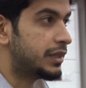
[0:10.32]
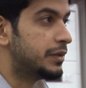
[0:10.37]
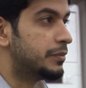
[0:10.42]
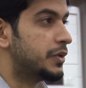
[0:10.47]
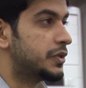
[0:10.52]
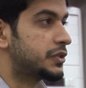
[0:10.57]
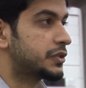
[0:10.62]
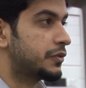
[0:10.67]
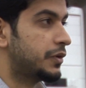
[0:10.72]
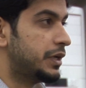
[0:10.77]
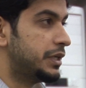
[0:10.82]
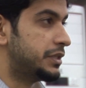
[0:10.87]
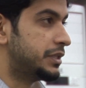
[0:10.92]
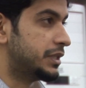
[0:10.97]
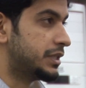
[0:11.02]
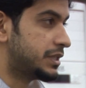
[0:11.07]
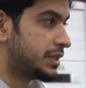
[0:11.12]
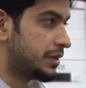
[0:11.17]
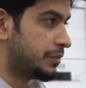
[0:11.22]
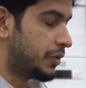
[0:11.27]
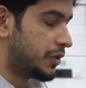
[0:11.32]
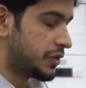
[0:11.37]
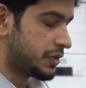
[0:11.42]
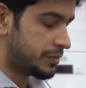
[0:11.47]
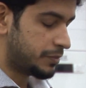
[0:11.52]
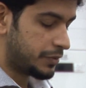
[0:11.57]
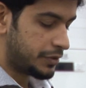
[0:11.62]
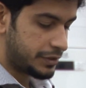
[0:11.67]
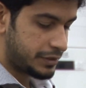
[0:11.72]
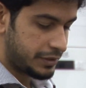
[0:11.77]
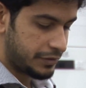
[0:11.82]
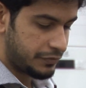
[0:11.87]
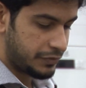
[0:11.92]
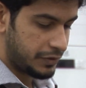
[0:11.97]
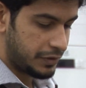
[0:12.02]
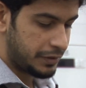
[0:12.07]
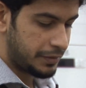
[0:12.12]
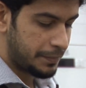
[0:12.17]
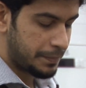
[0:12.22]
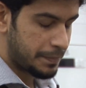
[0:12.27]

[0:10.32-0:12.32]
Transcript: the most gracious, the most merciful.